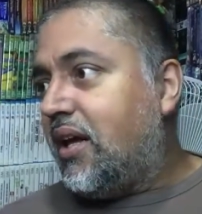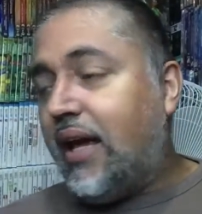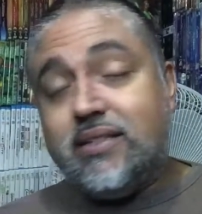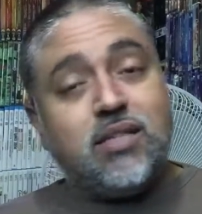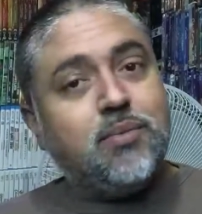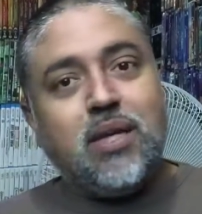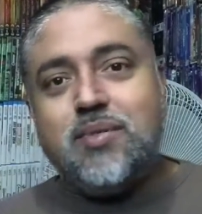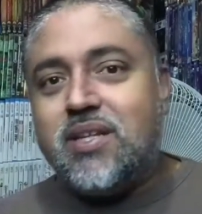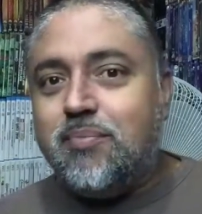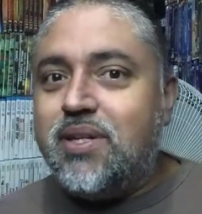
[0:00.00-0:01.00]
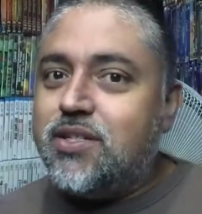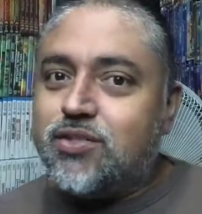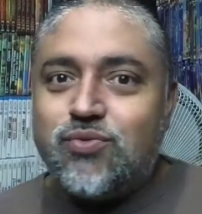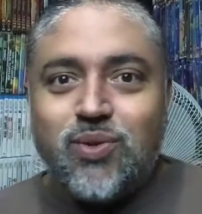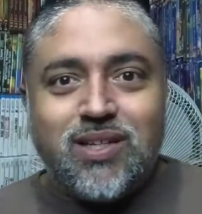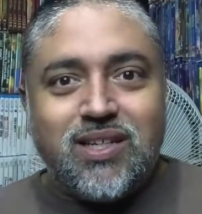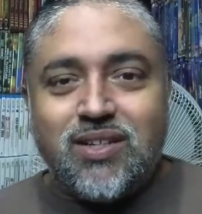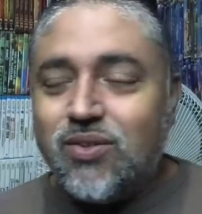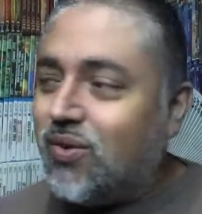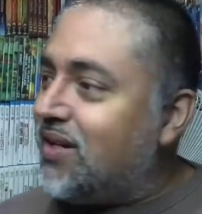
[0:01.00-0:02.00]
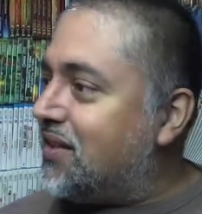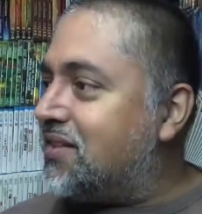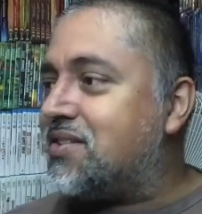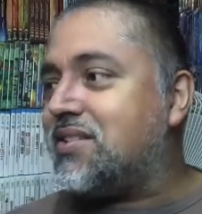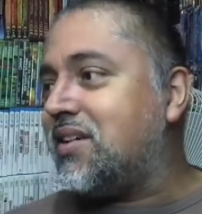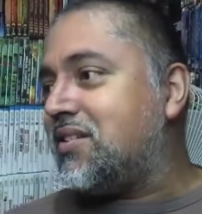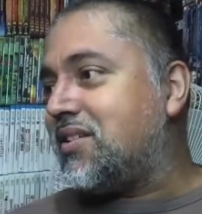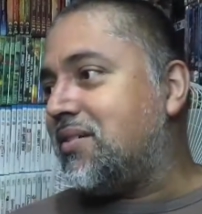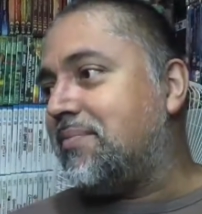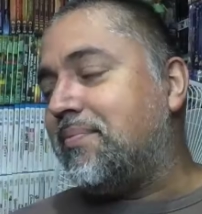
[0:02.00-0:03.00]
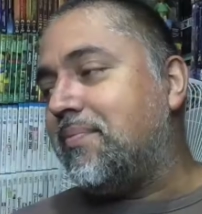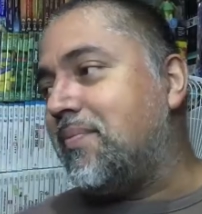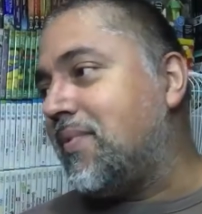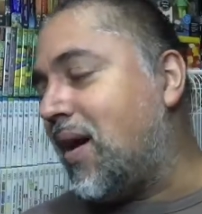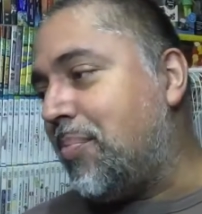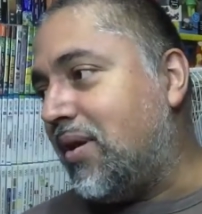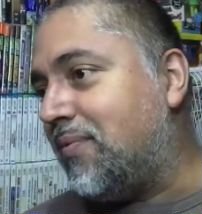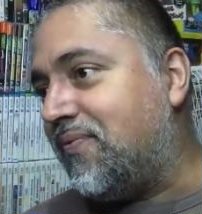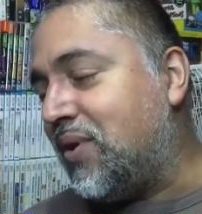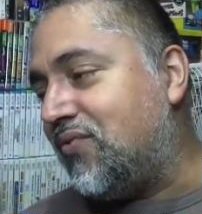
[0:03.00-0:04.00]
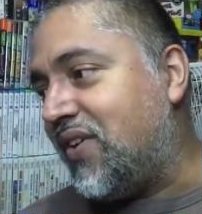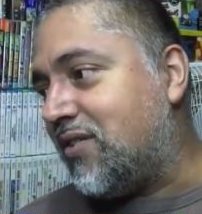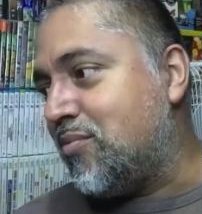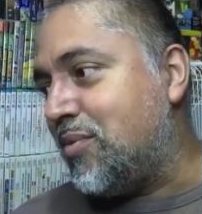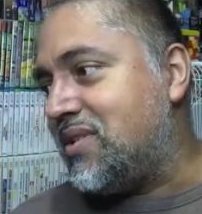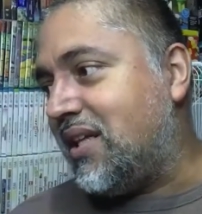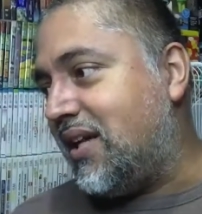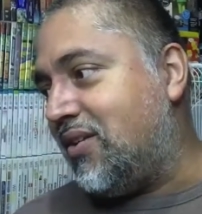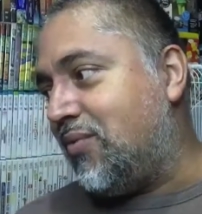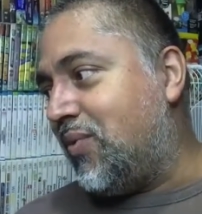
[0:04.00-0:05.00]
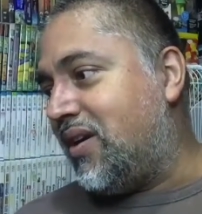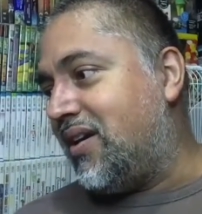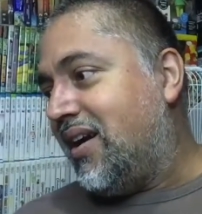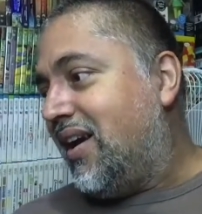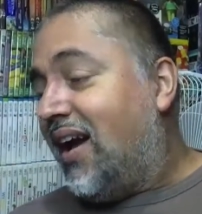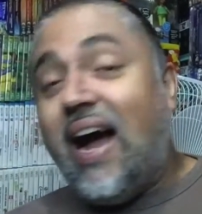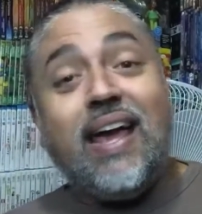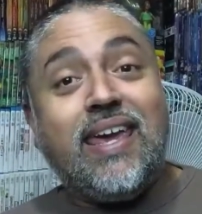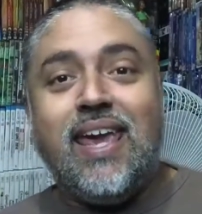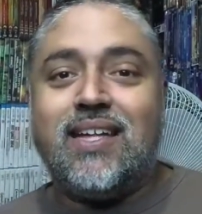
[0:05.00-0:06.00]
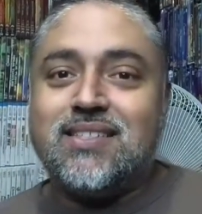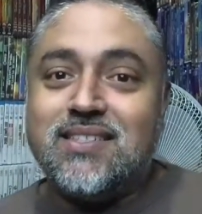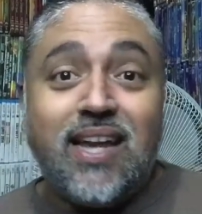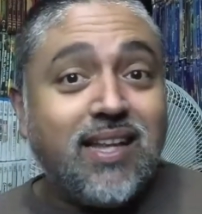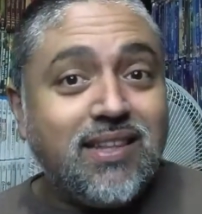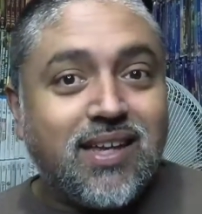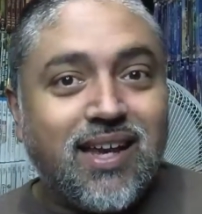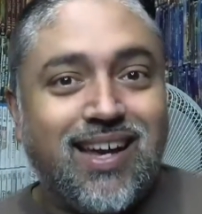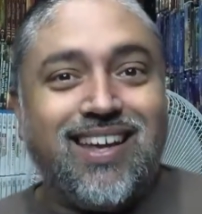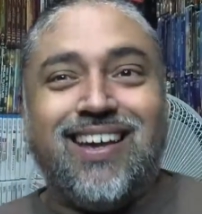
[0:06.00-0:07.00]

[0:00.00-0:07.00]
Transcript: and sometimes he can be just really annoying. There's a couple of Will Ferrell movies that I own where I can't stand the guy.